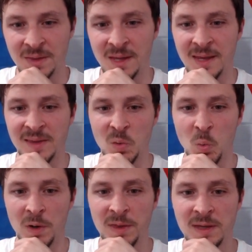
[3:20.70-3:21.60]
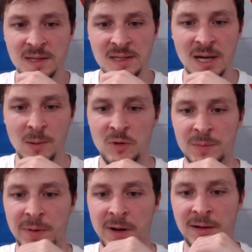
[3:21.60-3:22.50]
Is it worth it to double the
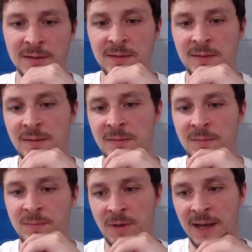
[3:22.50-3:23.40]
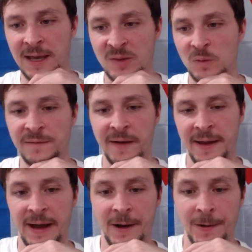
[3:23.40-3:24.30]
pawns? I guess we'll
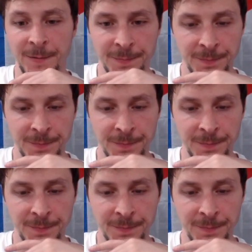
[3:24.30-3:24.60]
find out.